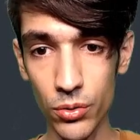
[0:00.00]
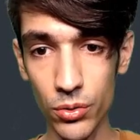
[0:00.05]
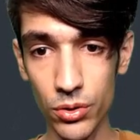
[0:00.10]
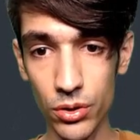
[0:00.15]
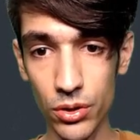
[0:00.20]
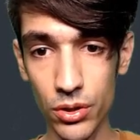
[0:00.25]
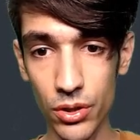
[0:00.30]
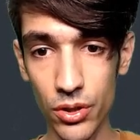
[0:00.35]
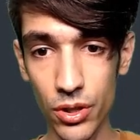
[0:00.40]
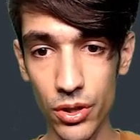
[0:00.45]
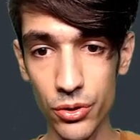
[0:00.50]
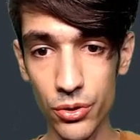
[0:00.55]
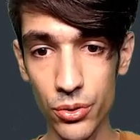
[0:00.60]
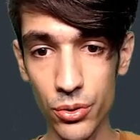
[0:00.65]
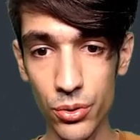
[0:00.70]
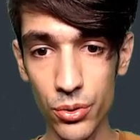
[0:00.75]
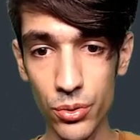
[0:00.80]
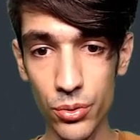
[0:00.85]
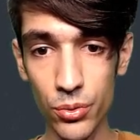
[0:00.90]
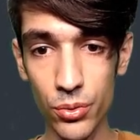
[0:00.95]
there are
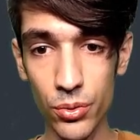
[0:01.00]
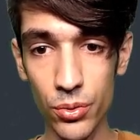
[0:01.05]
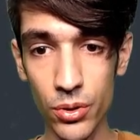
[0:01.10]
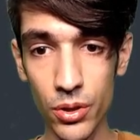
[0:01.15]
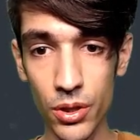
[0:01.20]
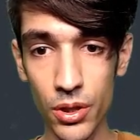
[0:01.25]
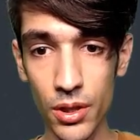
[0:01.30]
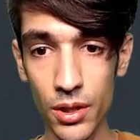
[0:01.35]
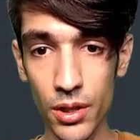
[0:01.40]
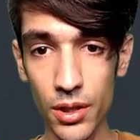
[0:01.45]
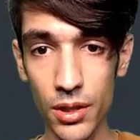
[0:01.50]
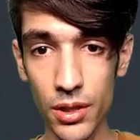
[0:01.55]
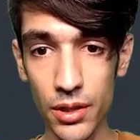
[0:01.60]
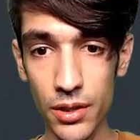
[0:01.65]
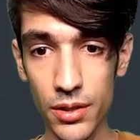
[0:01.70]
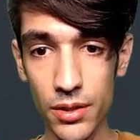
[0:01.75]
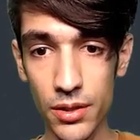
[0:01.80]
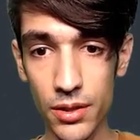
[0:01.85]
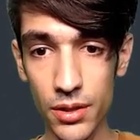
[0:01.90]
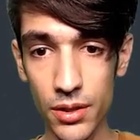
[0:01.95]
2.
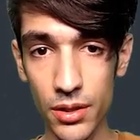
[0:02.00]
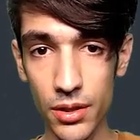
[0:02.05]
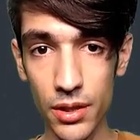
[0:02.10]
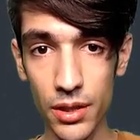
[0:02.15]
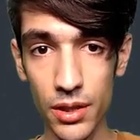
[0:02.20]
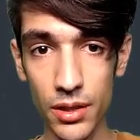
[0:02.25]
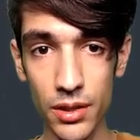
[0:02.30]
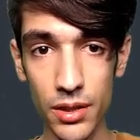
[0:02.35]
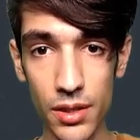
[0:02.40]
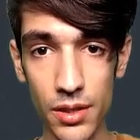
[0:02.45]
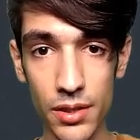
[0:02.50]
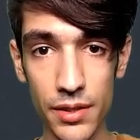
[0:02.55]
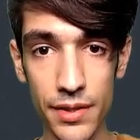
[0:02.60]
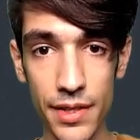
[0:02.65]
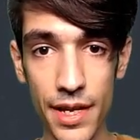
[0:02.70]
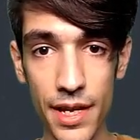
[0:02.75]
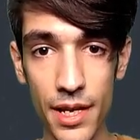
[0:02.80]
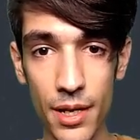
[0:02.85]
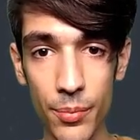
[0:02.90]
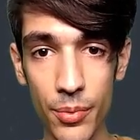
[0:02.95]
Let's hit
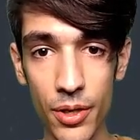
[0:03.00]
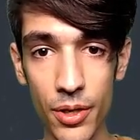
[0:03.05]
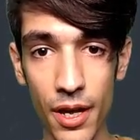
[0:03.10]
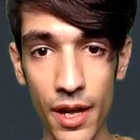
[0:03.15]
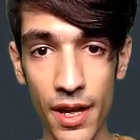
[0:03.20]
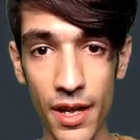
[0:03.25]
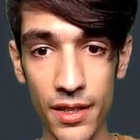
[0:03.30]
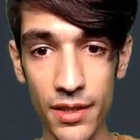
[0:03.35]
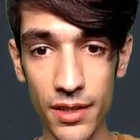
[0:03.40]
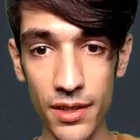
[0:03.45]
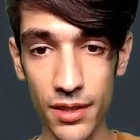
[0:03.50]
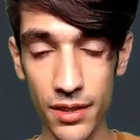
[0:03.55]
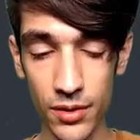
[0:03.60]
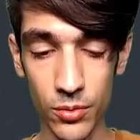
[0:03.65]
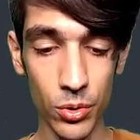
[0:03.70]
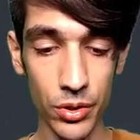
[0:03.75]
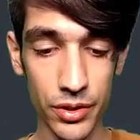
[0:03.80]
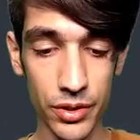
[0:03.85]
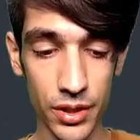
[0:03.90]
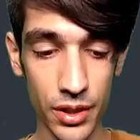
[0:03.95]
escape, and
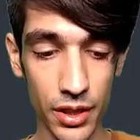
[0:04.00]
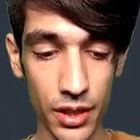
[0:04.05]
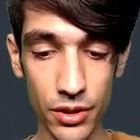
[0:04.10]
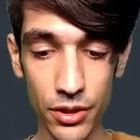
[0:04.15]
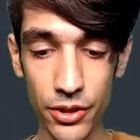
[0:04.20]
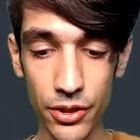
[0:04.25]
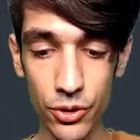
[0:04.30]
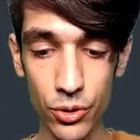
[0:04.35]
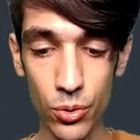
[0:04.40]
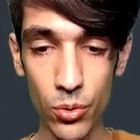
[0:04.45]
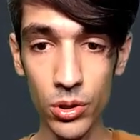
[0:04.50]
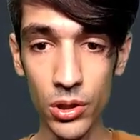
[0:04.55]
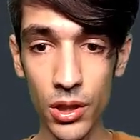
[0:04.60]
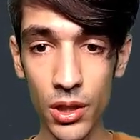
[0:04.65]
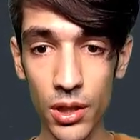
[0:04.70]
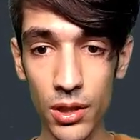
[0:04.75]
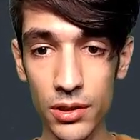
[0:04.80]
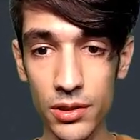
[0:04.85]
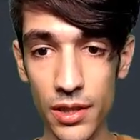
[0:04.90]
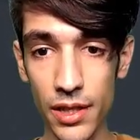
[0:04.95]
once again
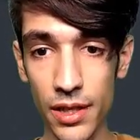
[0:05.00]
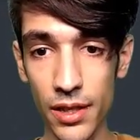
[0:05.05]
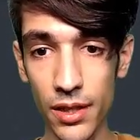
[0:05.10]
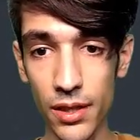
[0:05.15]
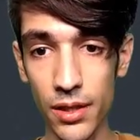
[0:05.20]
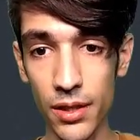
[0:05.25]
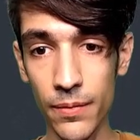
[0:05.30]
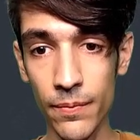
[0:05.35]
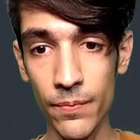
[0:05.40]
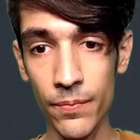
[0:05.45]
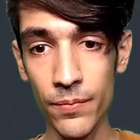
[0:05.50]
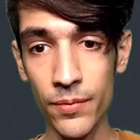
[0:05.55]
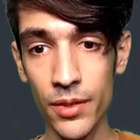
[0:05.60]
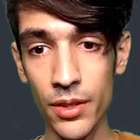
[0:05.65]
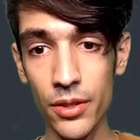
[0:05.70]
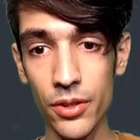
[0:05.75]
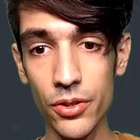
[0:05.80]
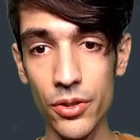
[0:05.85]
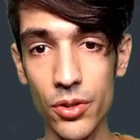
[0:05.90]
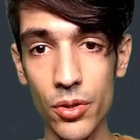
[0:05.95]
Ctrl-Alt-L.
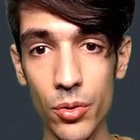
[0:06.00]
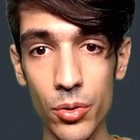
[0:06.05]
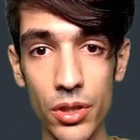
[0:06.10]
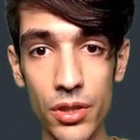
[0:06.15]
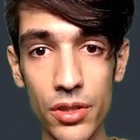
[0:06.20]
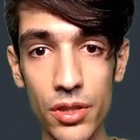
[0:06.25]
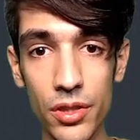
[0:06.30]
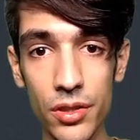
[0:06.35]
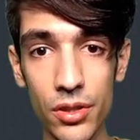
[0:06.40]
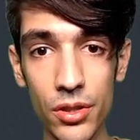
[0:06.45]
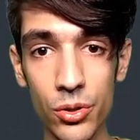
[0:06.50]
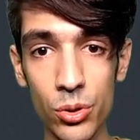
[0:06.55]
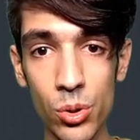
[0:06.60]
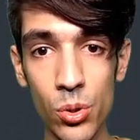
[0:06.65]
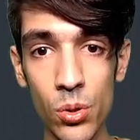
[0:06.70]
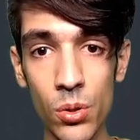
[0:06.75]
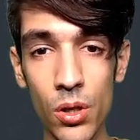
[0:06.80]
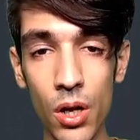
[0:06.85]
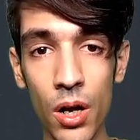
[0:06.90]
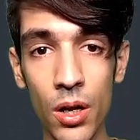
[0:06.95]
So this is
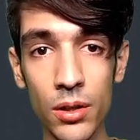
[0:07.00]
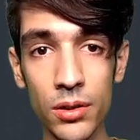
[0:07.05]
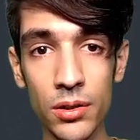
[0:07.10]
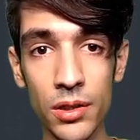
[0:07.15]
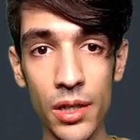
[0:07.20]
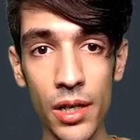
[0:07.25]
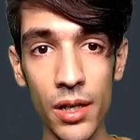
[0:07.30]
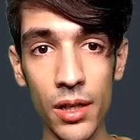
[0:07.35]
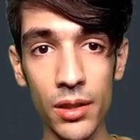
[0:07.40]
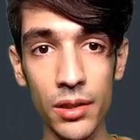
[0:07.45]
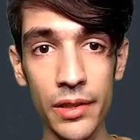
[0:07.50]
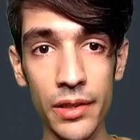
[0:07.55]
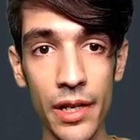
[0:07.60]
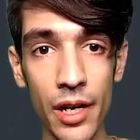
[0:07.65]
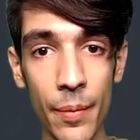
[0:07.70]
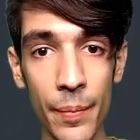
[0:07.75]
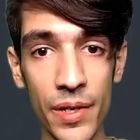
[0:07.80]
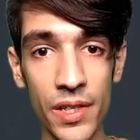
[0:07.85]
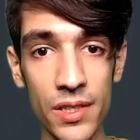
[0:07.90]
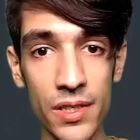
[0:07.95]
Ctrl-Alt-L that
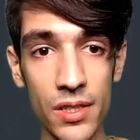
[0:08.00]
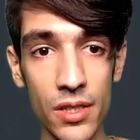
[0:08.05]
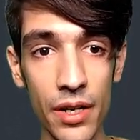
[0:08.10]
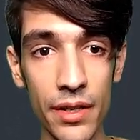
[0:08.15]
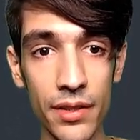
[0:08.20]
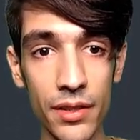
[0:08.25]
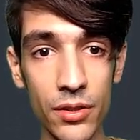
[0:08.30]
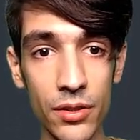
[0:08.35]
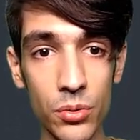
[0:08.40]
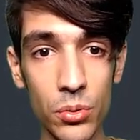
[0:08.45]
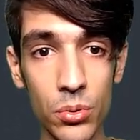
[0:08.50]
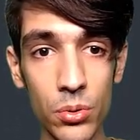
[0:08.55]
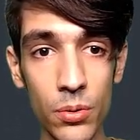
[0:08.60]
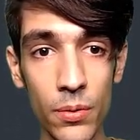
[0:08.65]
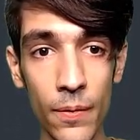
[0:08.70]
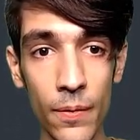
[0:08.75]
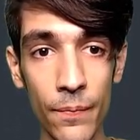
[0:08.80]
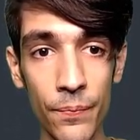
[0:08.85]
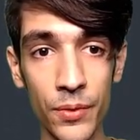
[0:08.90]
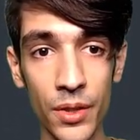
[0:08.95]
I'm assigning to
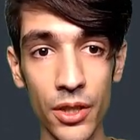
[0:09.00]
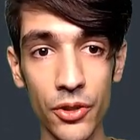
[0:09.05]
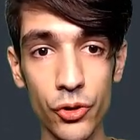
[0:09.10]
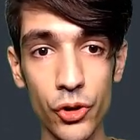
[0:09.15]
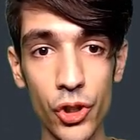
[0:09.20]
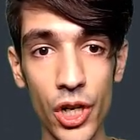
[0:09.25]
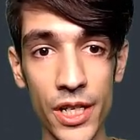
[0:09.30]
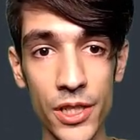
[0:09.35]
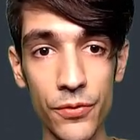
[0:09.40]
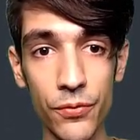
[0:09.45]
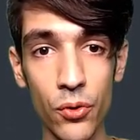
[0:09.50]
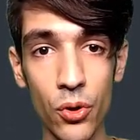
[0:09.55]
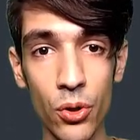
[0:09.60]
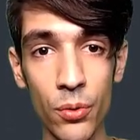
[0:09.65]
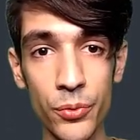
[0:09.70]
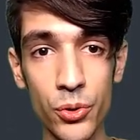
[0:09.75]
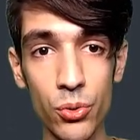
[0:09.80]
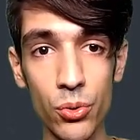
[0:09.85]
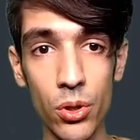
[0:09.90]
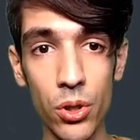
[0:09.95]

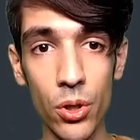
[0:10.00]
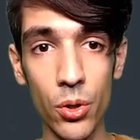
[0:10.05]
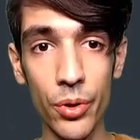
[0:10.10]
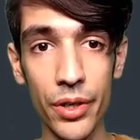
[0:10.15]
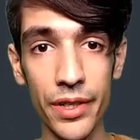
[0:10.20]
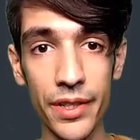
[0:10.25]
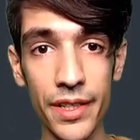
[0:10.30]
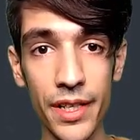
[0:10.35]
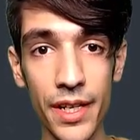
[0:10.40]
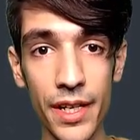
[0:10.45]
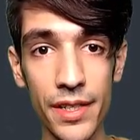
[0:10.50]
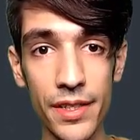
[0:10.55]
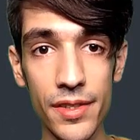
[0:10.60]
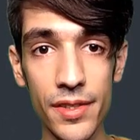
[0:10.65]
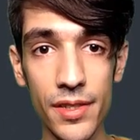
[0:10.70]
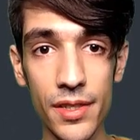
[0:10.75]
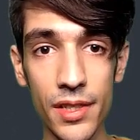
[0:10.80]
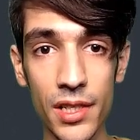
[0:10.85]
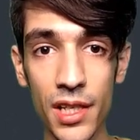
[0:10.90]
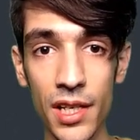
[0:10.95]
transform to
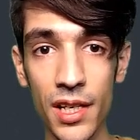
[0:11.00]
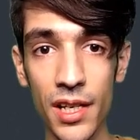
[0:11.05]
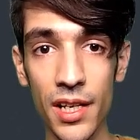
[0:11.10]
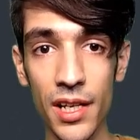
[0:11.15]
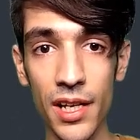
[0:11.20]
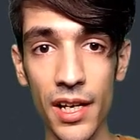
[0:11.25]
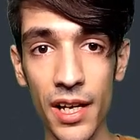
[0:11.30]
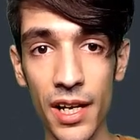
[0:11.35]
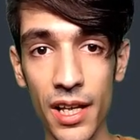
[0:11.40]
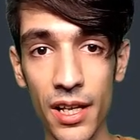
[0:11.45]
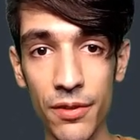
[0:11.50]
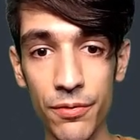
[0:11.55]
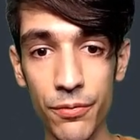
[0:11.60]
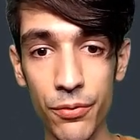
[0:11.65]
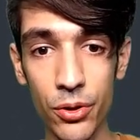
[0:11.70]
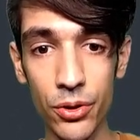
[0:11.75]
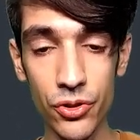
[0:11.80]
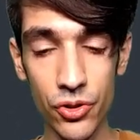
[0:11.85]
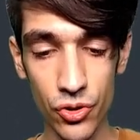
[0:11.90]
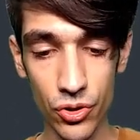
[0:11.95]
lowercase, and for